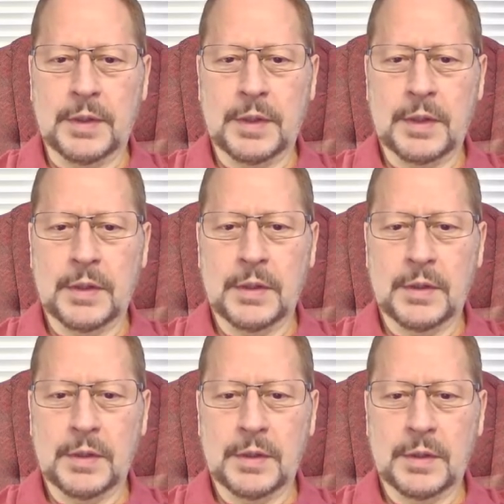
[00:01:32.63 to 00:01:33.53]
here
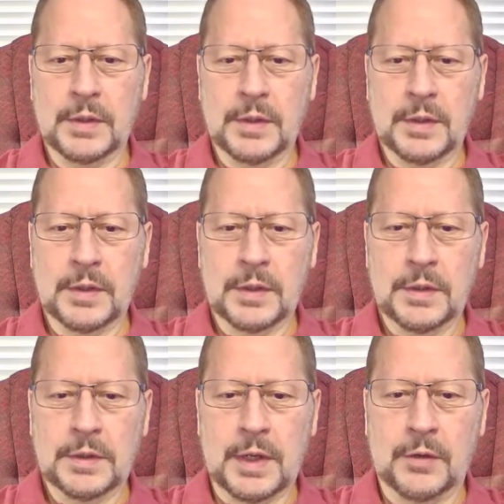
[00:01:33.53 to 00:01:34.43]

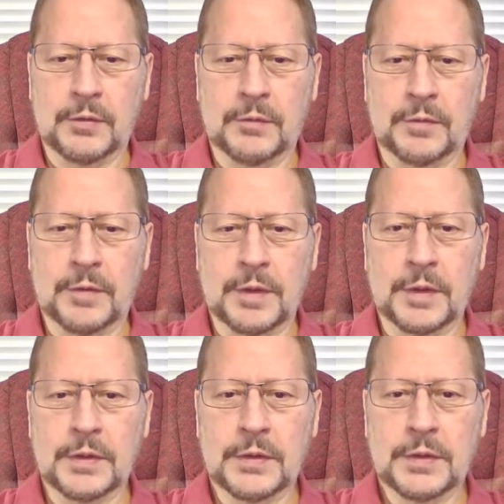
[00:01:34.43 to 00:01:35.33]
to health and
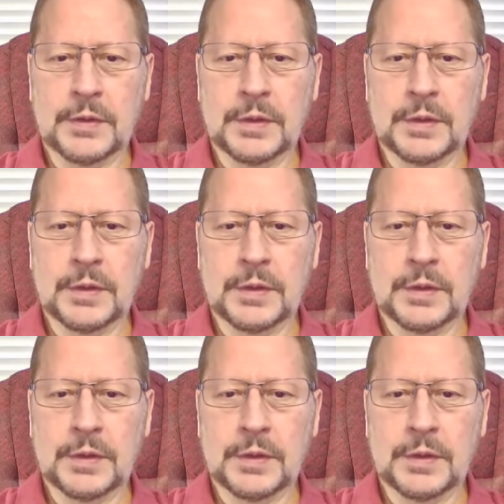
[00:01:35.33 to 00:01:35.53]
fitness,